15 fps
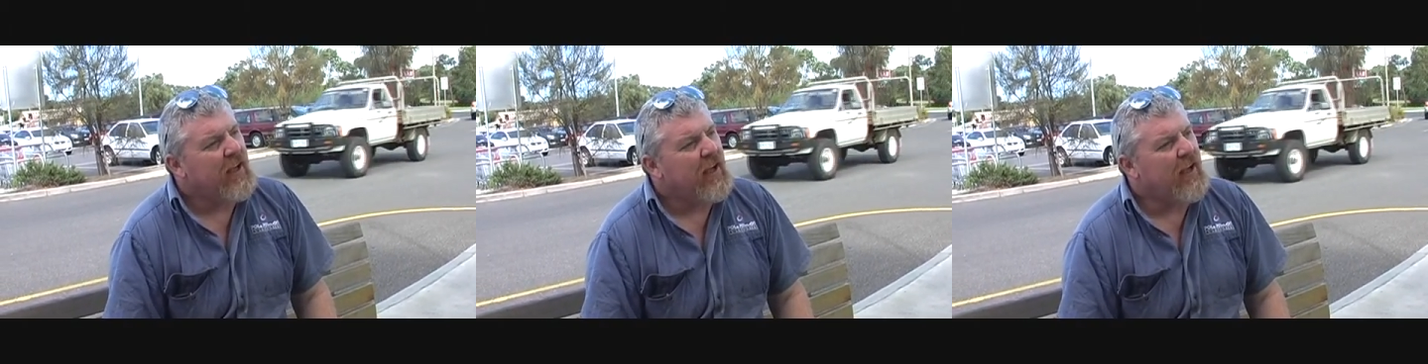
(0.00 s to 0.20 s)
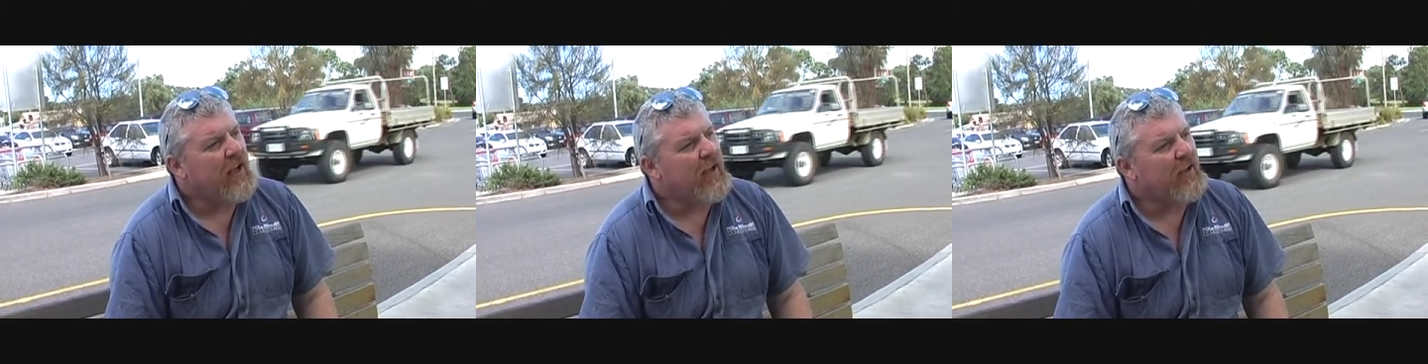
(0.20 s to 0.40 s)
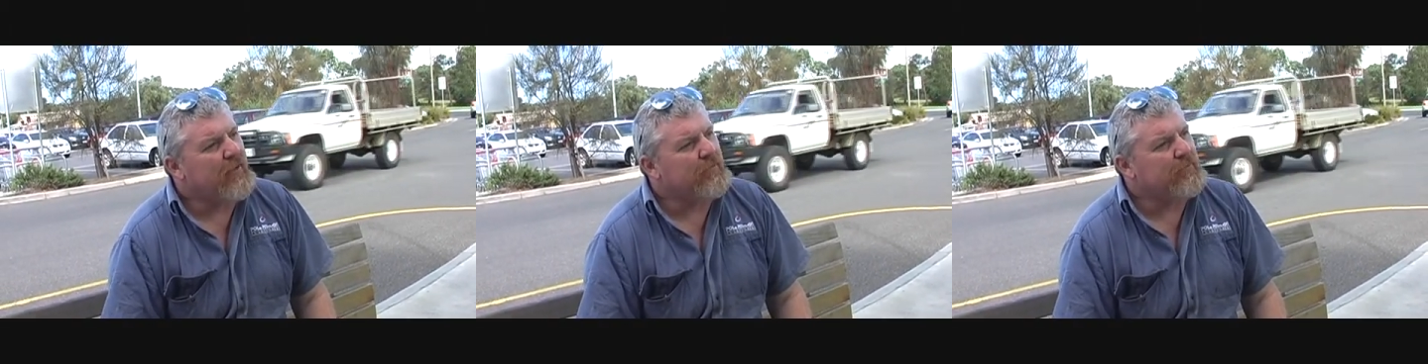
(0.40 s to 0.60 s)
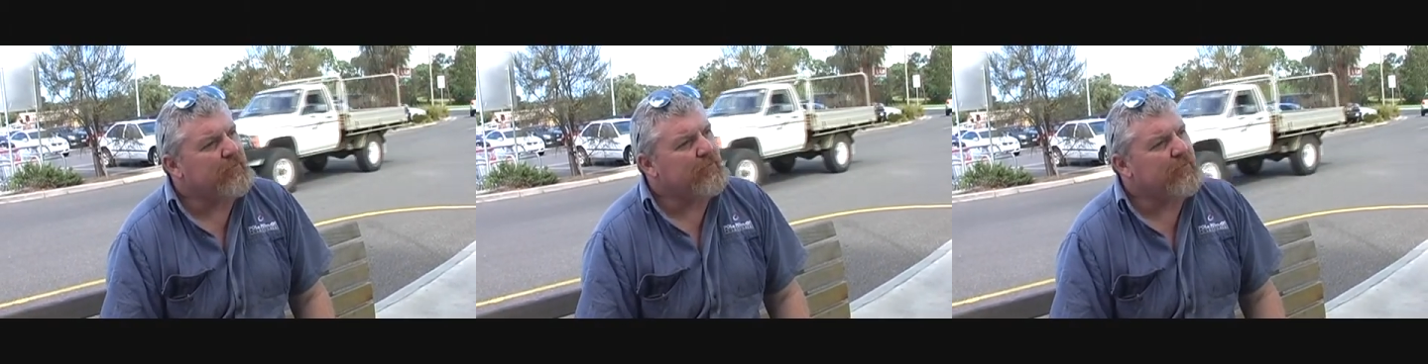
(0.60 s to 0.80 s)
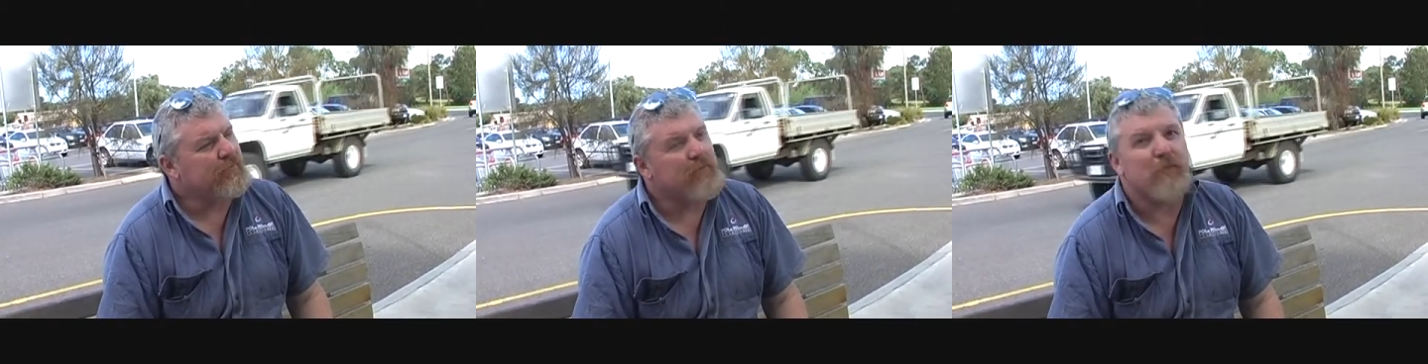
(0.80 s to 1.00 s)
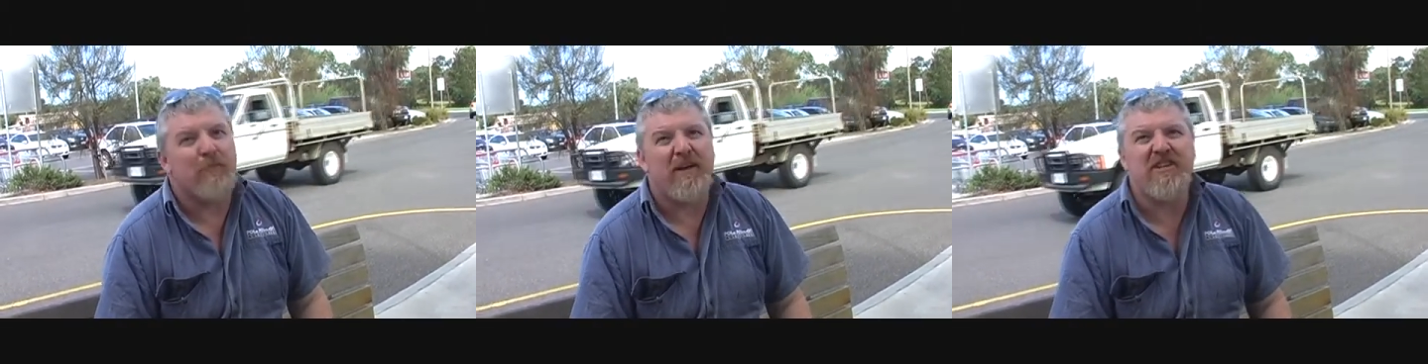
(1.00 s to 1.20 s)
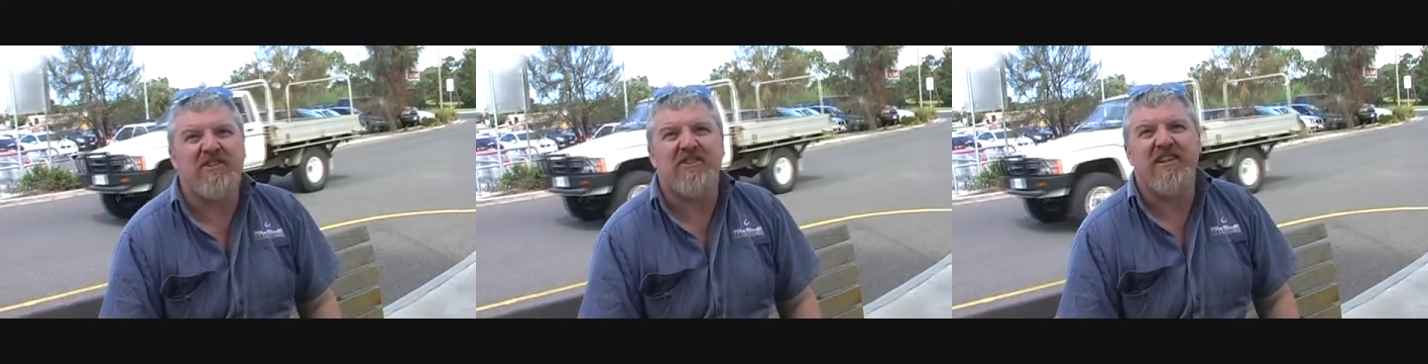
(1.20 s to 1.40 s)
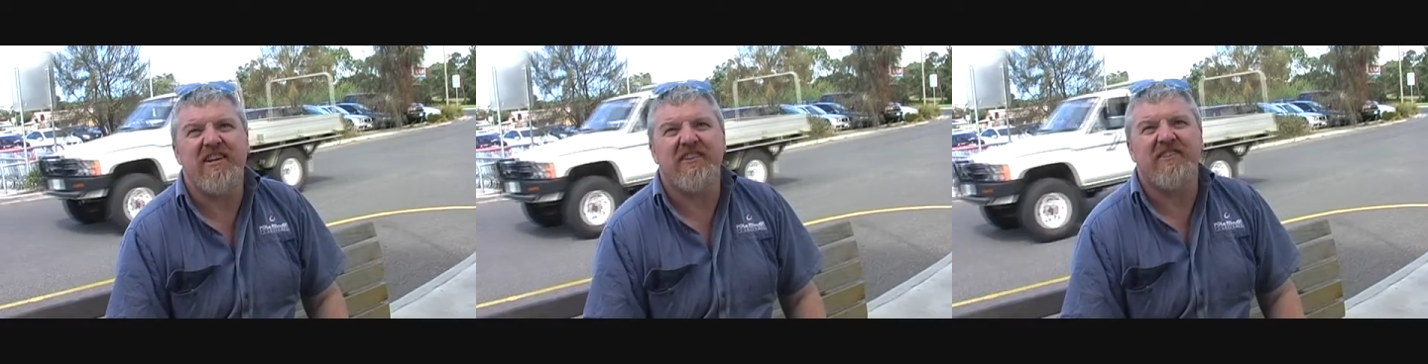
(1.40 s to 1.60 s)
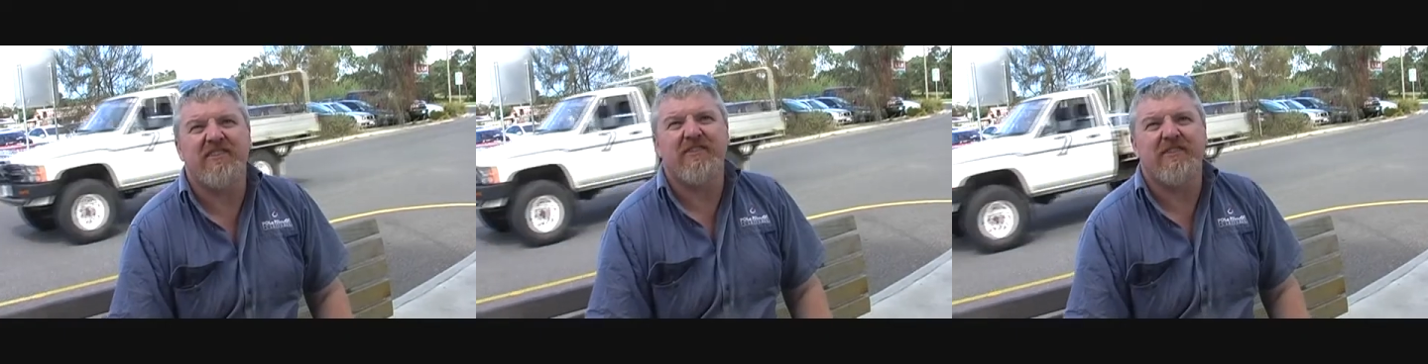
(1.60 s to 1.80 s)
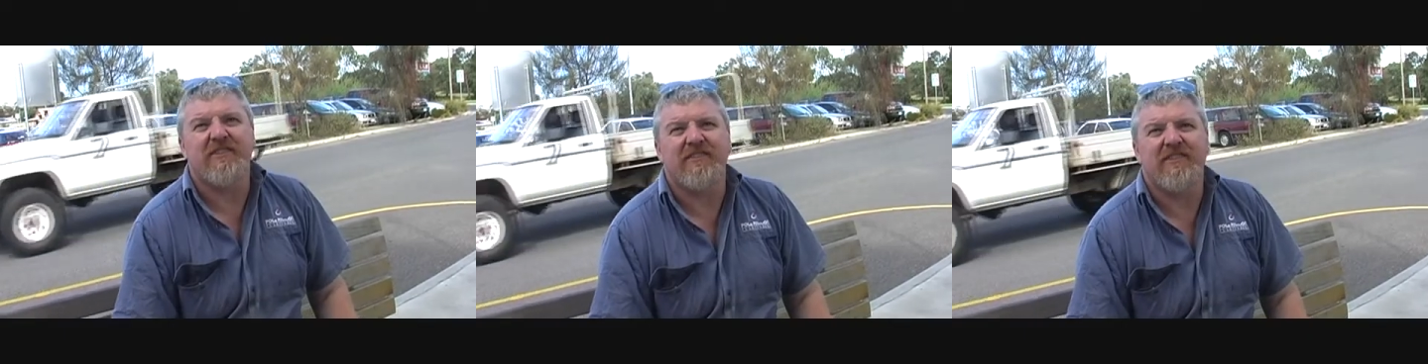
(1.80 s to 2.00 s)
Um, the Beach Nicks.
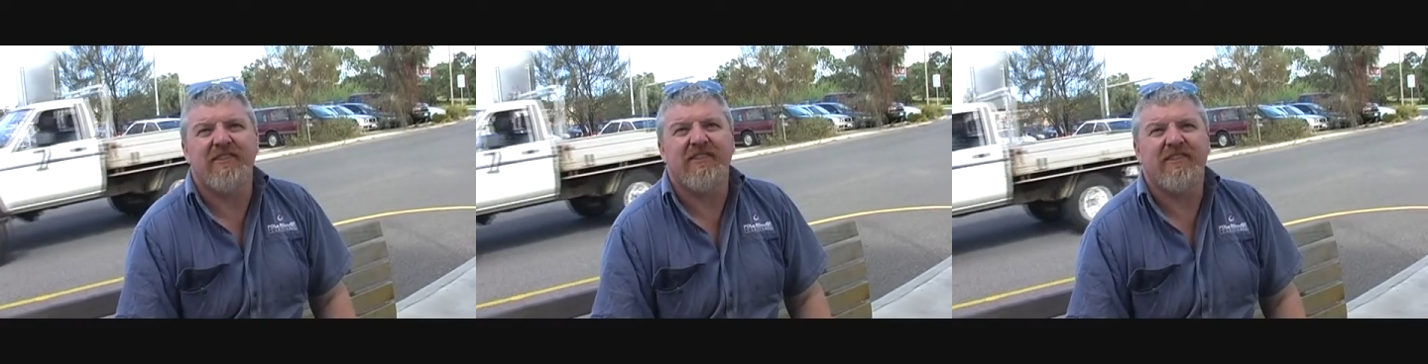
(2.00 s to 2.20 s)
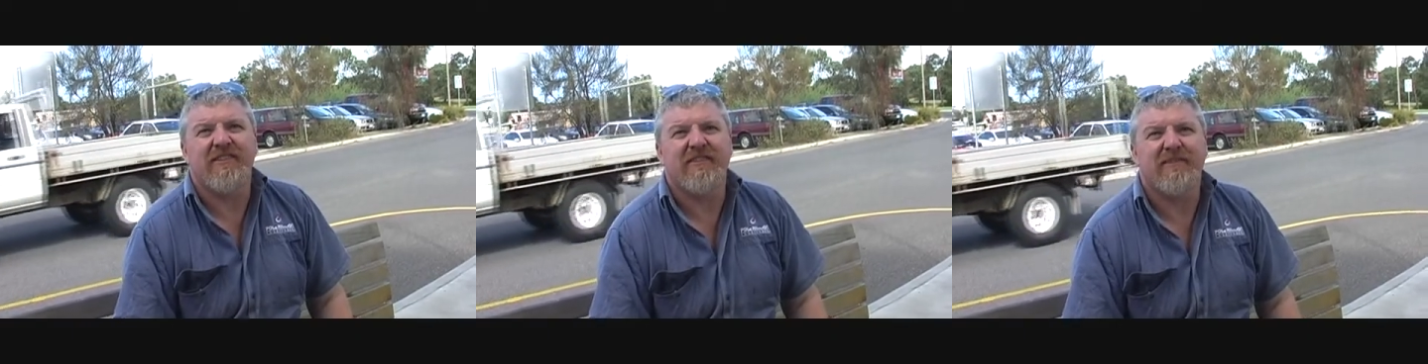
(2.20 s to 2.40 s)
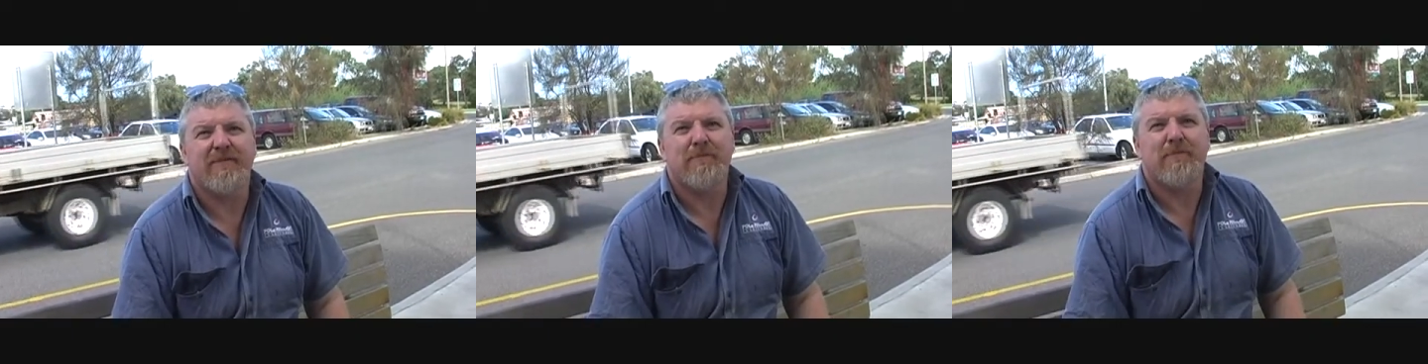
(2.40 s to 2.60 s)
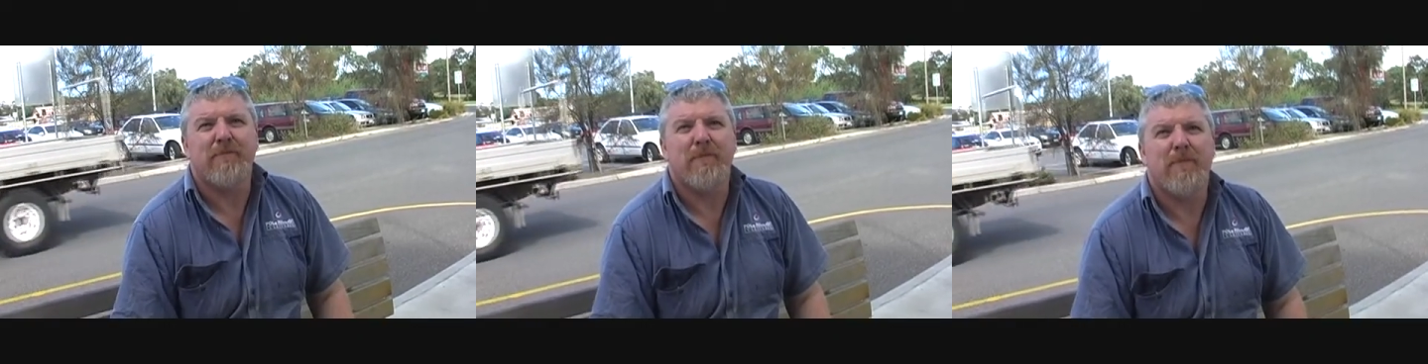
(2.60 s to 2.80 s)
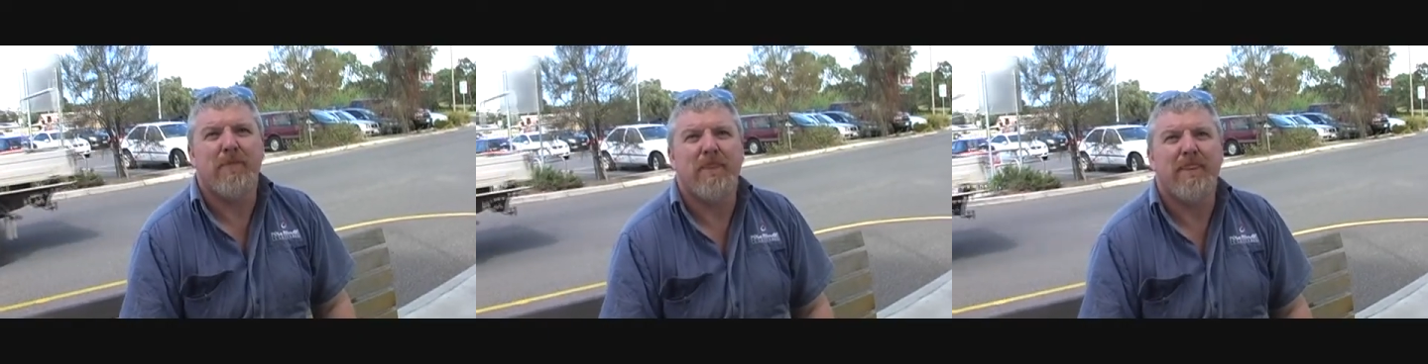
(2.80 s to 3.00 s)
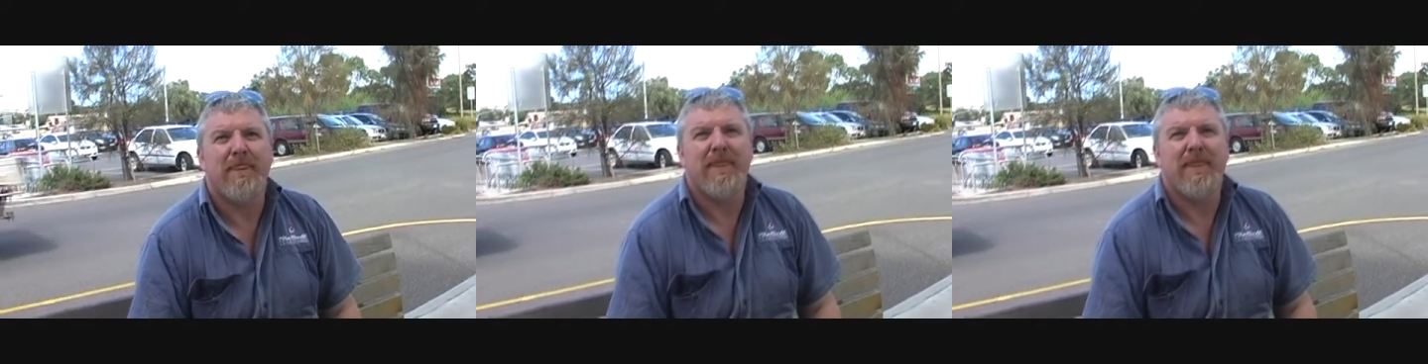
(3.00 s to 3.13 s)
Yeah, Beatniks,